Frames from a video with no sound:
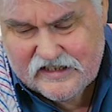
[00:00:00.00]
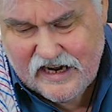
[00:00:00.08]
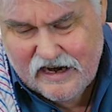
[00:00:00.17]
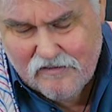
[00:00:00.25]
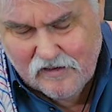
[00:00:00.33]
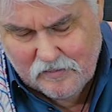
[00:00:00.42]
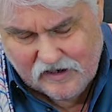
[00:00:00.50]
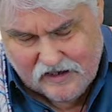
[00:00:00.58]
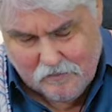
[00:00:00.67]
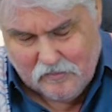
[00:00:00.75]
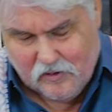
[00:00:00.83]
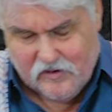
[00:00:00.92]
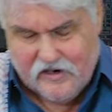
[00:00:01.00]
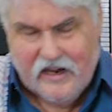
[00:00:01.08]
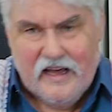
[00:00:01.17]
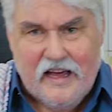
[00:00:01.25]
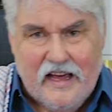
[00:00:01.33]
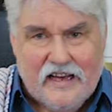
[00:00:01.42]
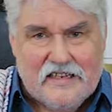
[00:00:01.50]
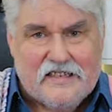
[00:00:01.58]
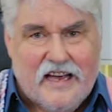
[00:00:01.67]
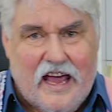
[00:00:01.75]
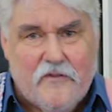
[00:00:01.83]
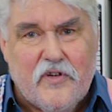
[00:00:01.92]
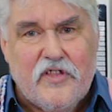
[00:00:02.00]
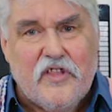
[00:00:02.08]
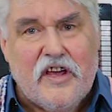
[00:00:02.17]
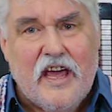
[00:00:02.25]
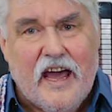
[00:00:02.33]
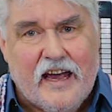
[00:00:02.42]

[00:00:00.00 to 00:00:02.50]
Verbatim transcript: terribly important is everything